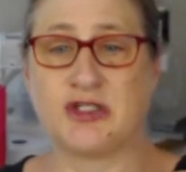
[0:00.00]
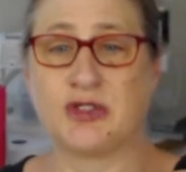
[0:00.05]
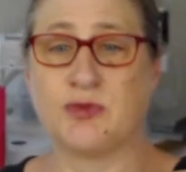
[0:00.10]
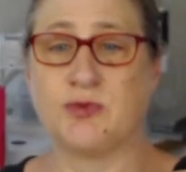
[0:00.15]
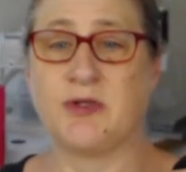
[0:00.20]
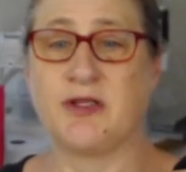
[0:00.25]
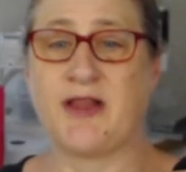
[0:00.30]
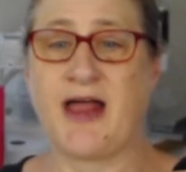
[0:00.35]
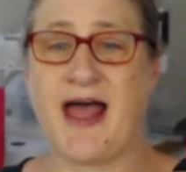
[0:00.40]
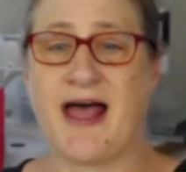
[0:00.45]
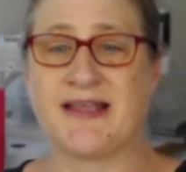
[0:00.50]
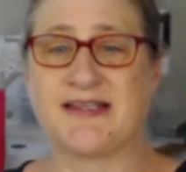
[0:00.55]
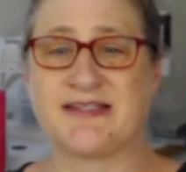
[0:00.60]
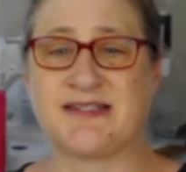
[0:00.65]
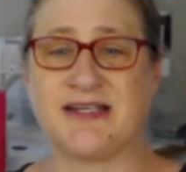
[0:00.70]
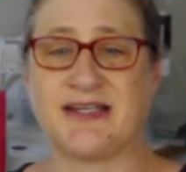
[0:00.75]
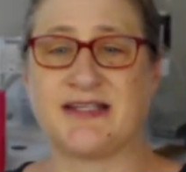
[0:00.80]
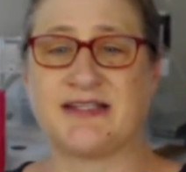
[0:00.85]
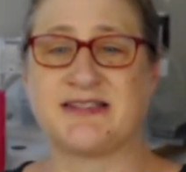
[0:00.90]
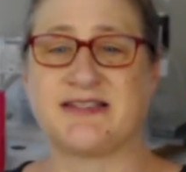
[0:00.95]
two
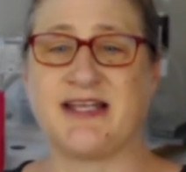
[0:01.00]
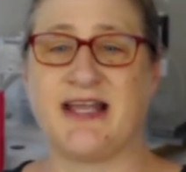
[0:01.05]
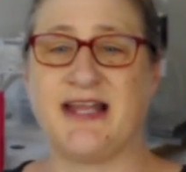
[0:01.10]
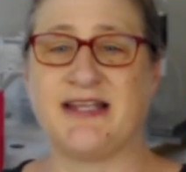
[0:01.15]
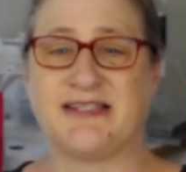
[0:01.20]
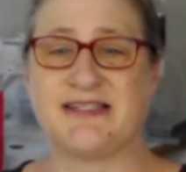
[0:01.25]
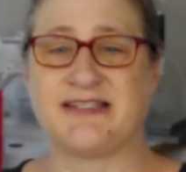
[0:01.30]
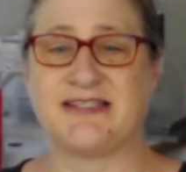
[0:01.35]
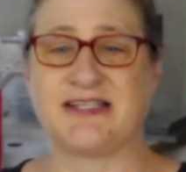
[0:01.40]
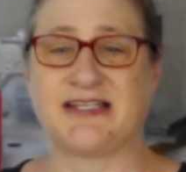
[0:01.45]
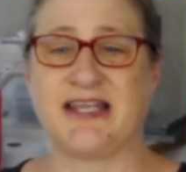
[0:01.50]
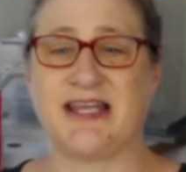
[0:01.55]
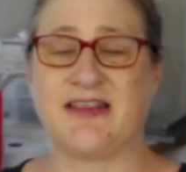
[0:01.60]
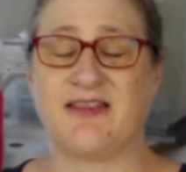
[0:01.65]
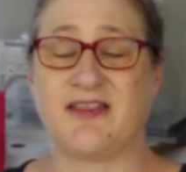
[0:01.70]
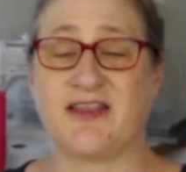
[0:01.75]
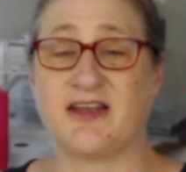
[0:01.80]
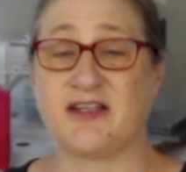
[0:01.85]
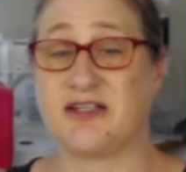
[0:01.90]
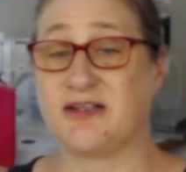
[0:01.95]
elastics and
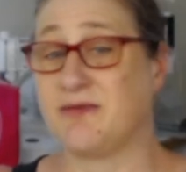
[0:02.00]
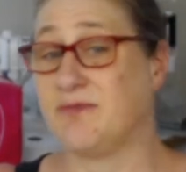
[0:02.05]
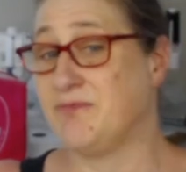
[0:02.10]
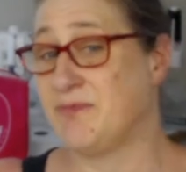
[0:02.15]
sticking the